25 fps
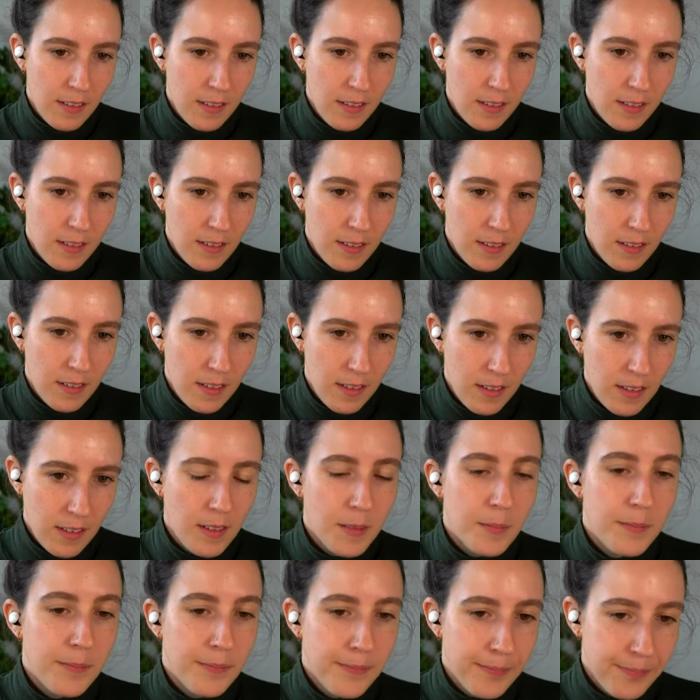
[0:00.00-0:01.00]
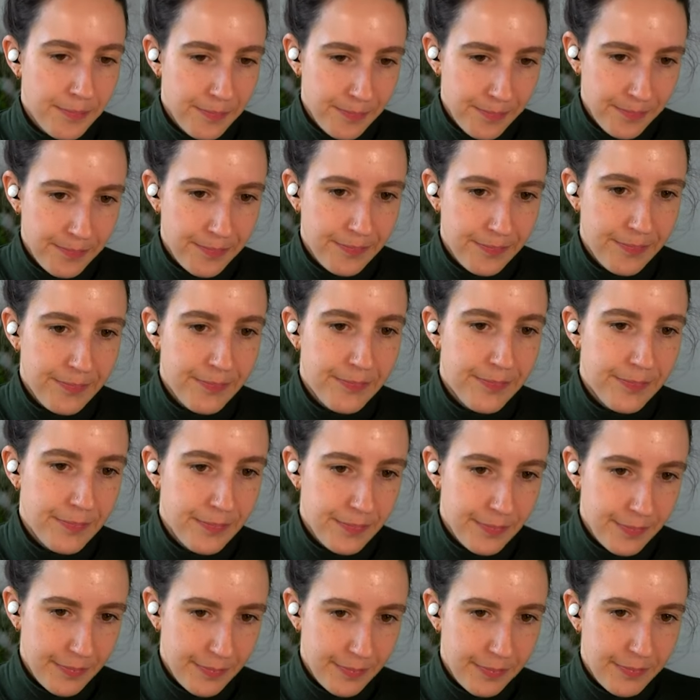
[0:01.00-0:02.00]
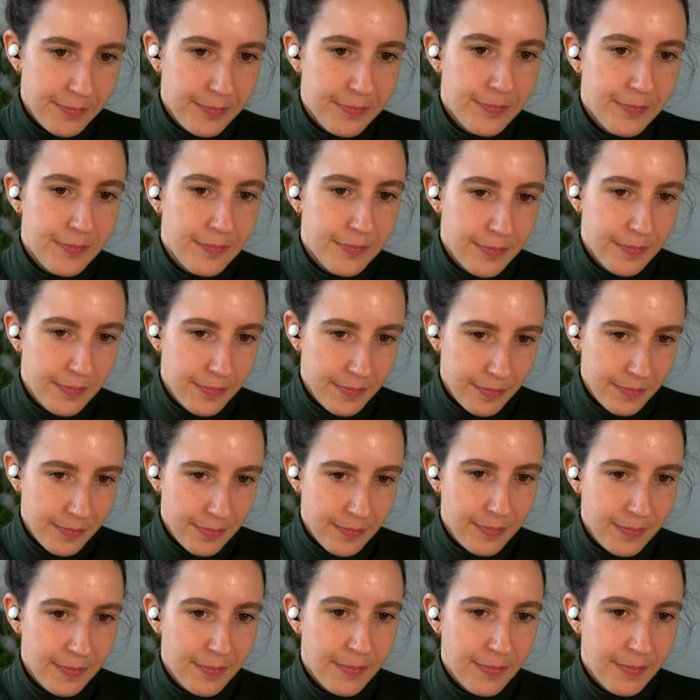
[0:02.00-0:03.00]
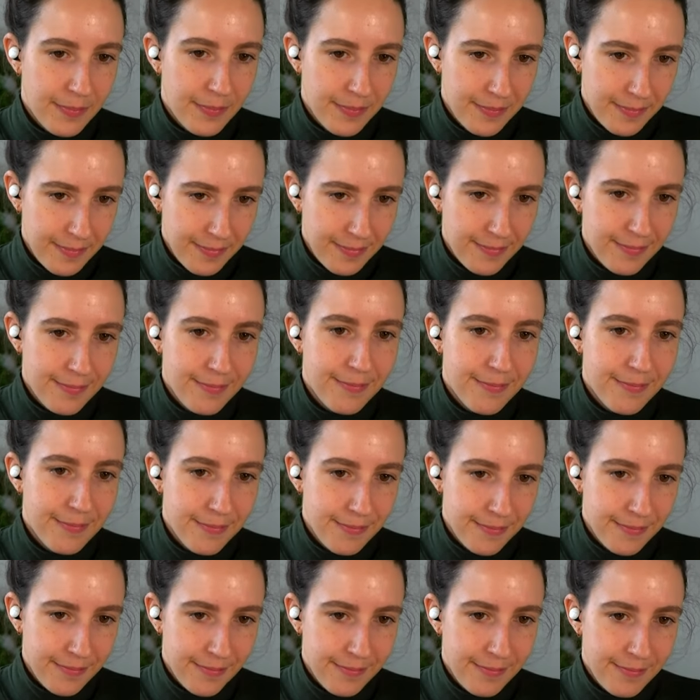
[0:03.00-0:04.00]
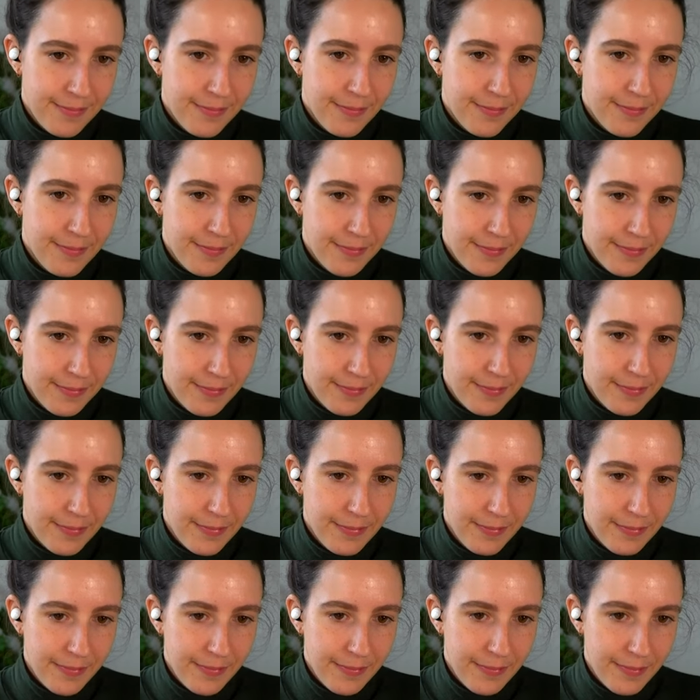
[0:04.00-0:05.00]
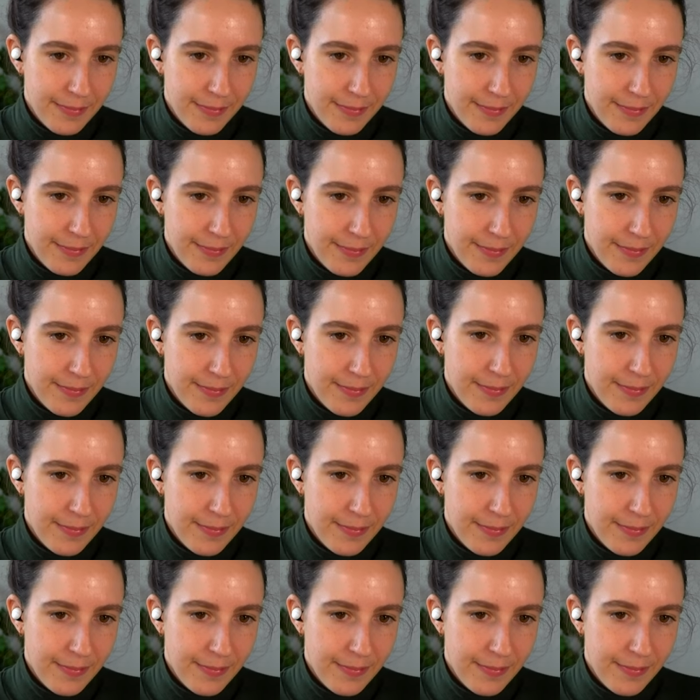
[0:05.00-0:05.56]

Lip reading: The person shown says nothing.